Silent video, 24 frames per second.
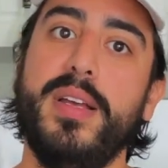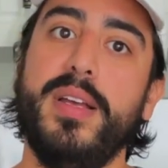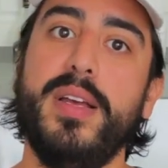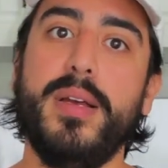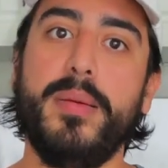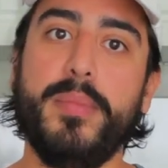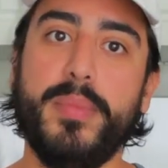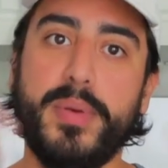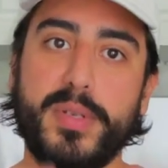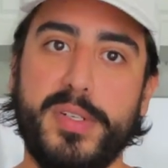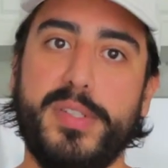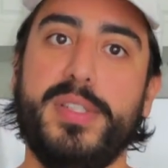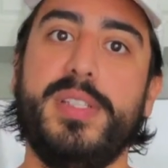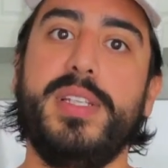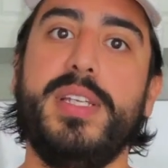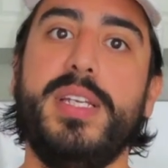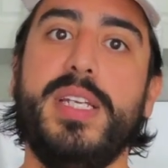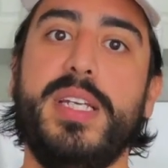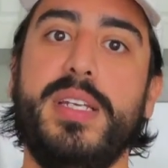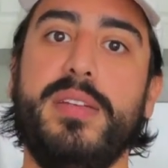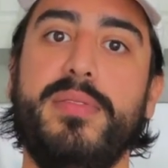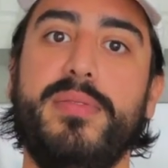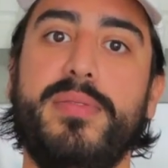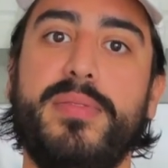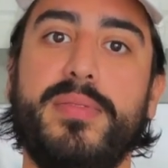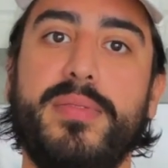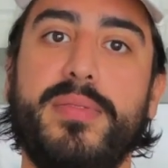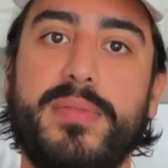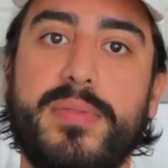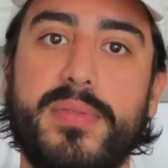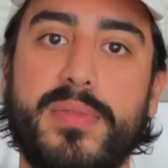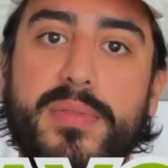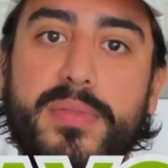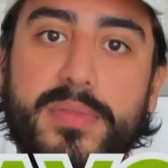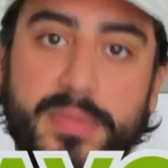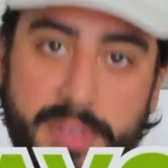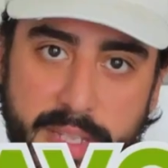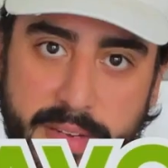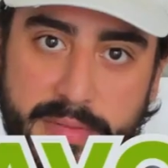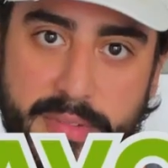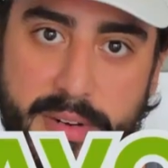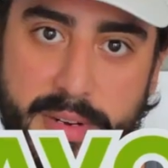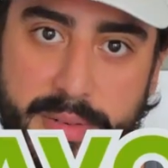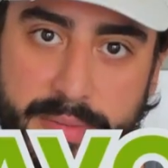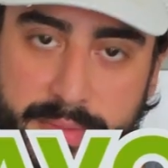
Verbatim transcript: perceive flavor.